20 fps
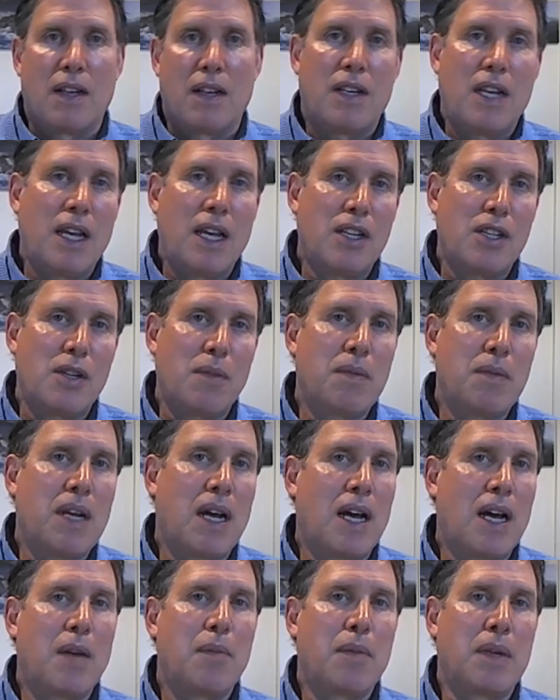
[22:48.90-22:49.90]
Take some
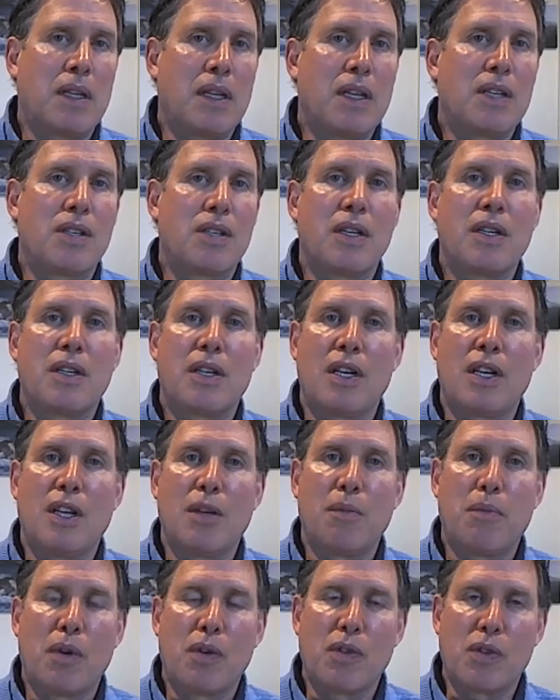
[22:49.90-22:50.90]
time and listen to
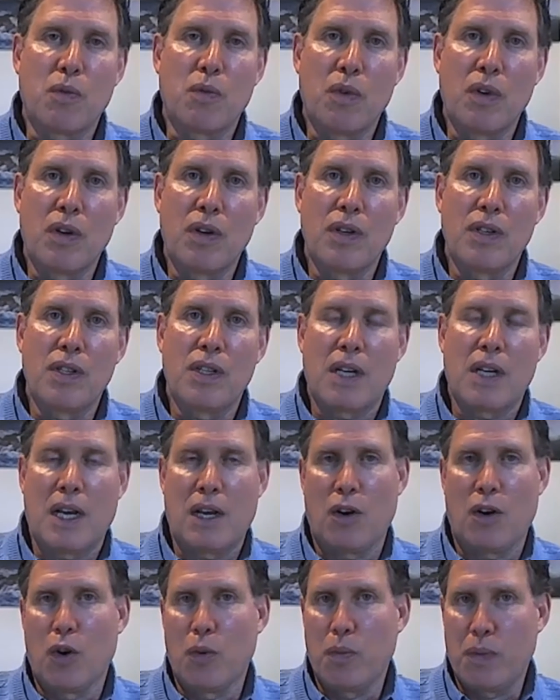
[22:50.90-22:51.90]
Nepo's words.
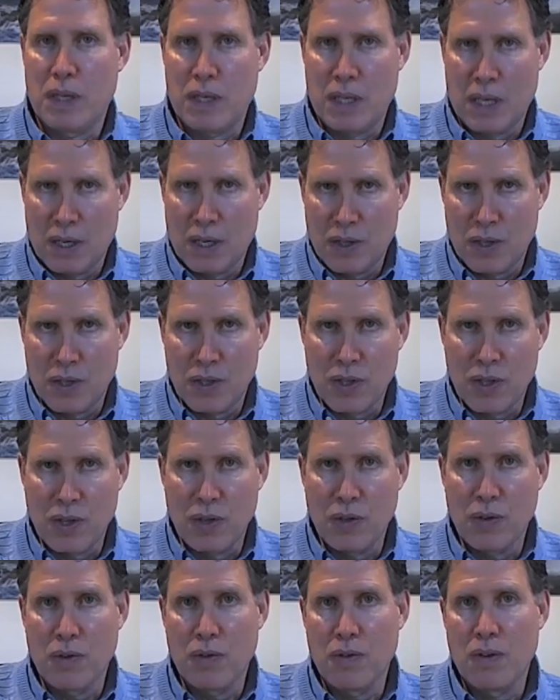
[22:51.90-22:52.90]
I hope it touches
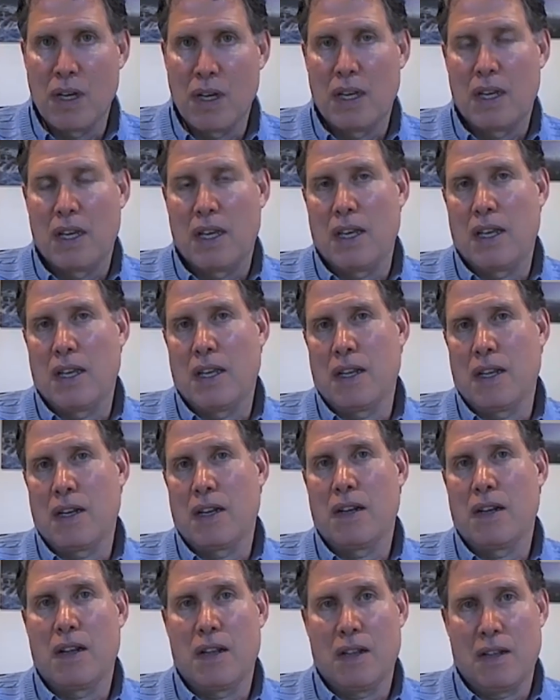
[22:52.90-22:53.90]
you
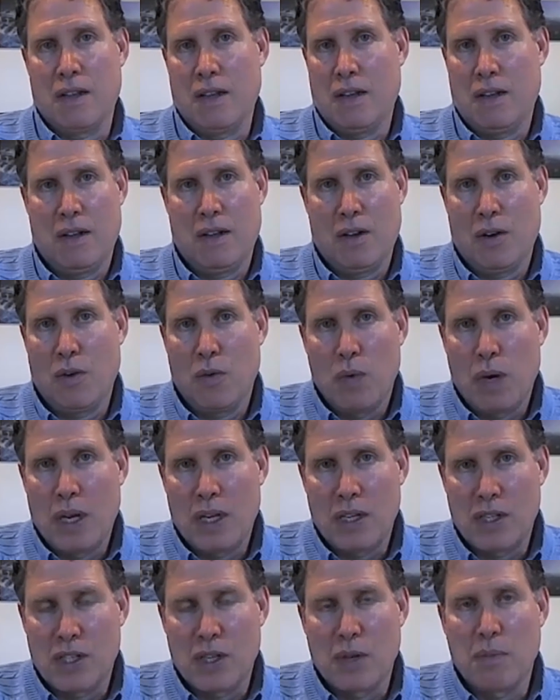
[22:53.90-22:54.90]
in a
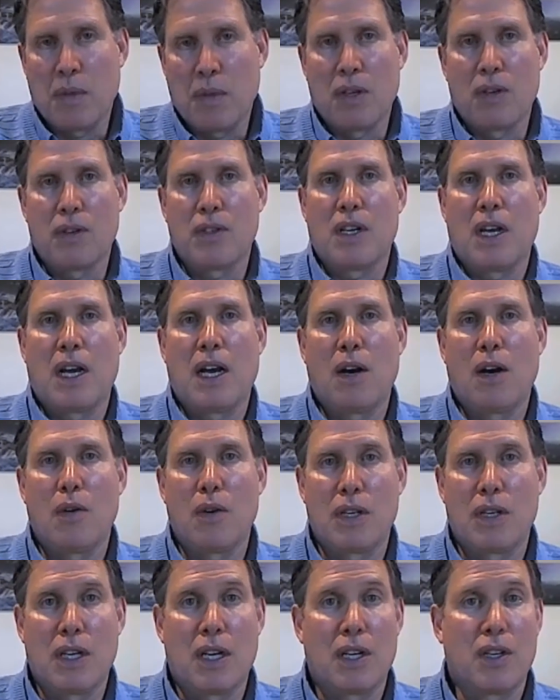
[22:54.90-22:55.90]
way similar to
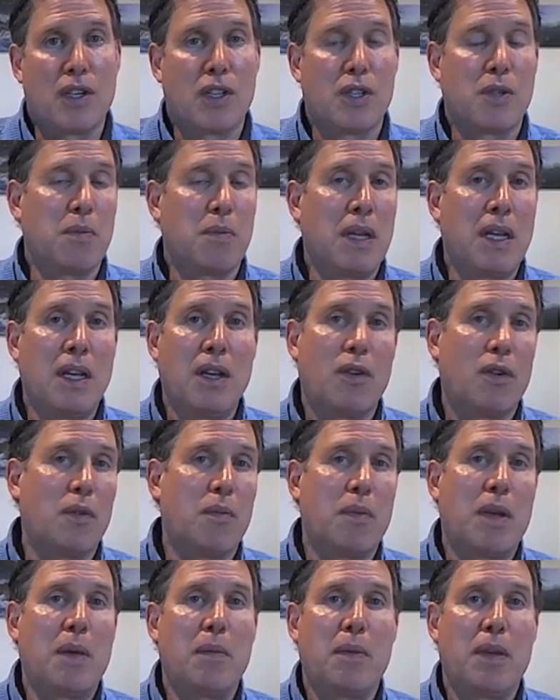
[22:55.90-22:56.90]
how it touches me,
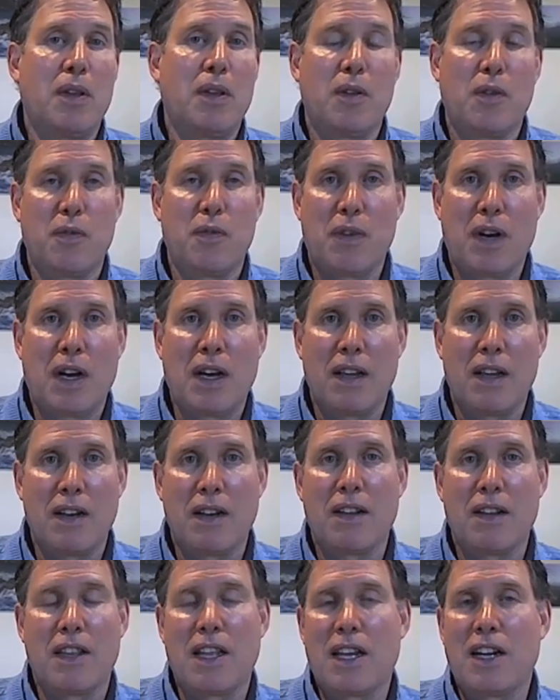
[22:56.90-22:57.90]
or maybe you'll
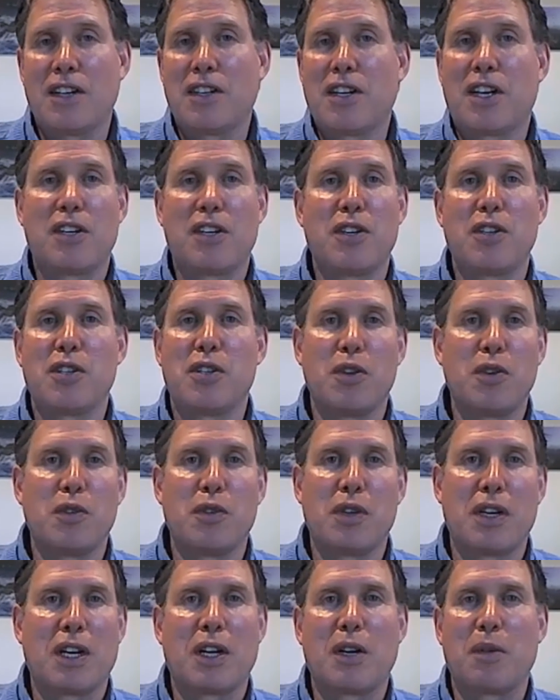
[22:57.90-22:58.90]
find that it touches
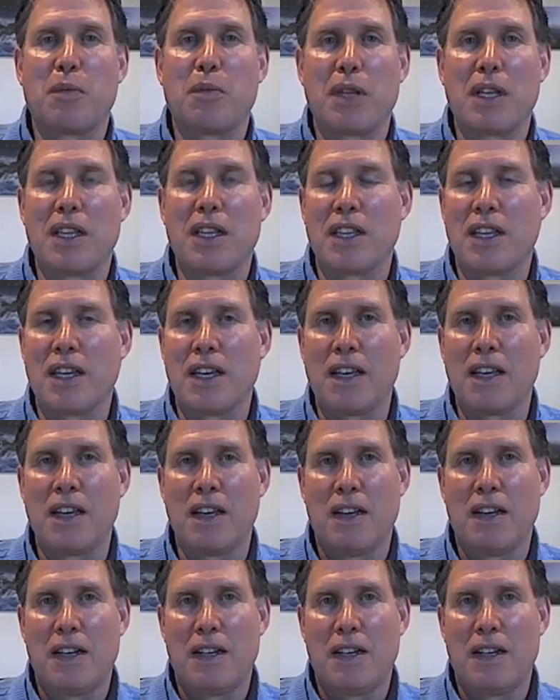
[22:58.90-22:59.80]
you in a completely